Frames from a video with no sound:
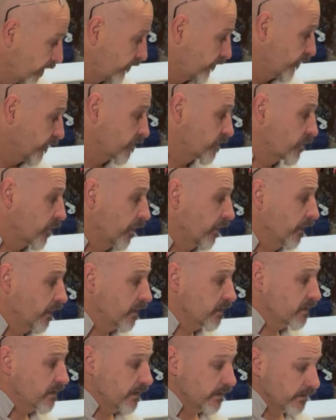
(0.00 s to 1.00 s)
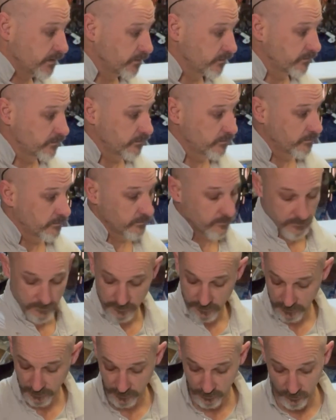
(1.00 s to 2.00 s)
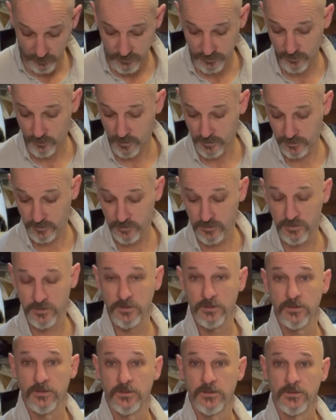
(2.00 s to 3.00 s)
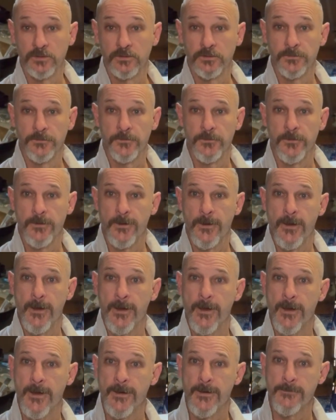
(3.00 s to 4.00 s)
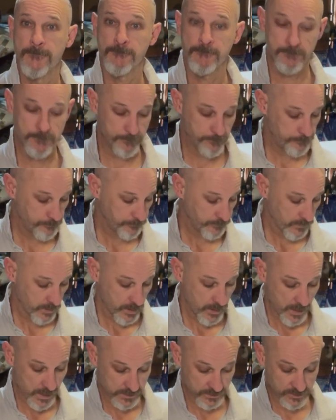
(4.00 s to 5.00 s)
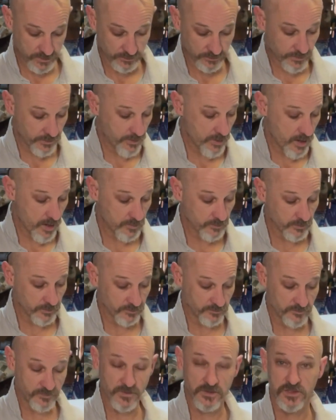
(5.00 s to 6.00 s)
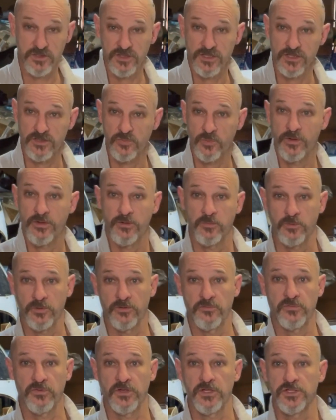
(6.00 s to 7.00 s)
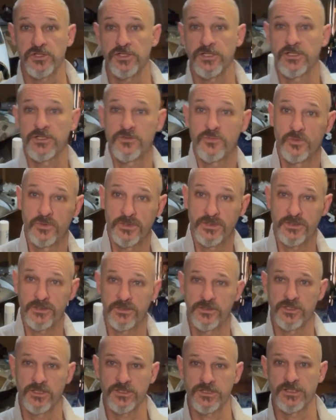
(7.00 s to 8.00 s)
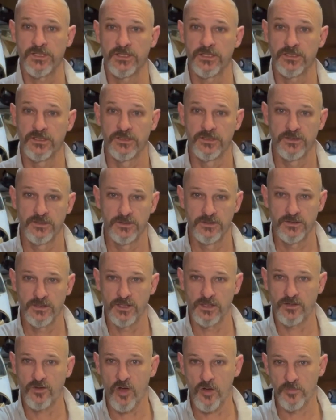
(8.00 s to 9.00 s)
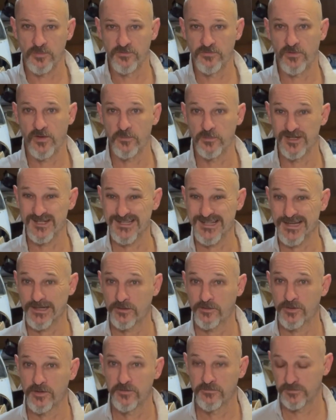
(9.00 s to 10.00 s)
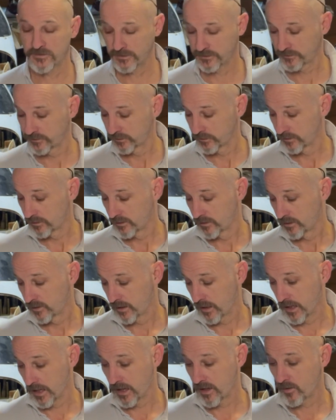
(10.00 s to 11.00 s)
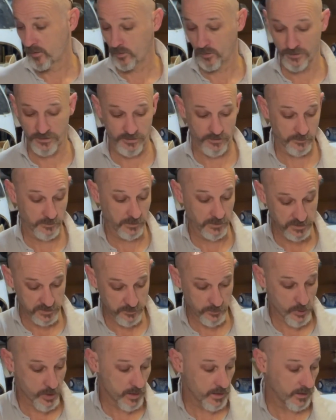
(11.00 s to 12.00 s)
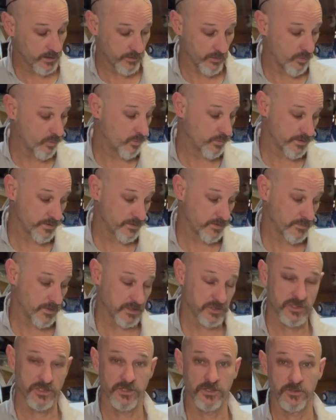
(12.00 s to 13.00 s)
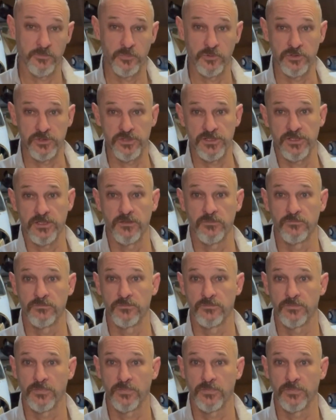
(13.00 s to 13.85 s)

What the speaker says: fits quite nicely. It looks quite good. I still don't know how I'm going to finish this, whether I'm going to finish it with just a carbon fiber sticker over it, or whether I'm going to spray it, or whether I'm actually going to put some